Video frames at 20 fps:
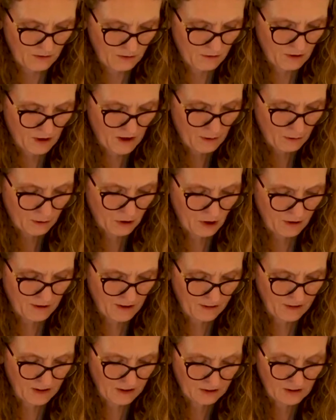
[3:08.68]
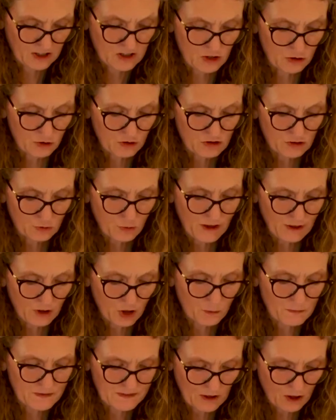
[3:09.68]
Right, go that thing. They do swell
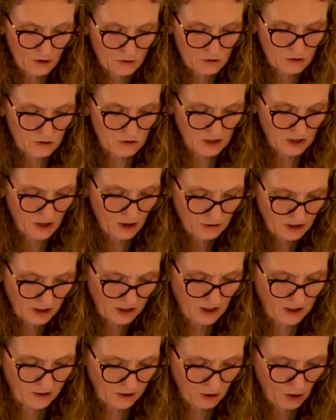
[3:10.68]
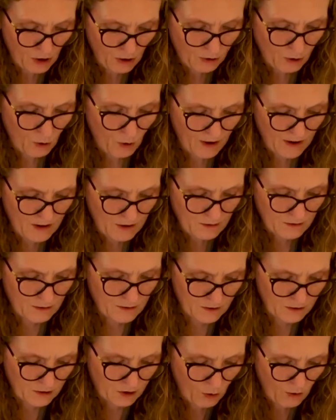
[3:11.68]
up, so you can go quite
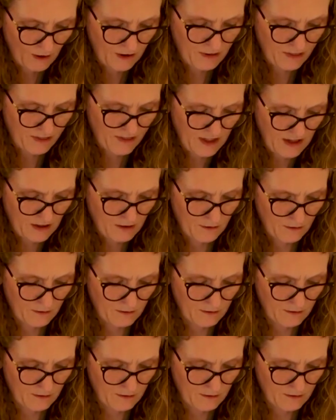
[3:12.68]
thin.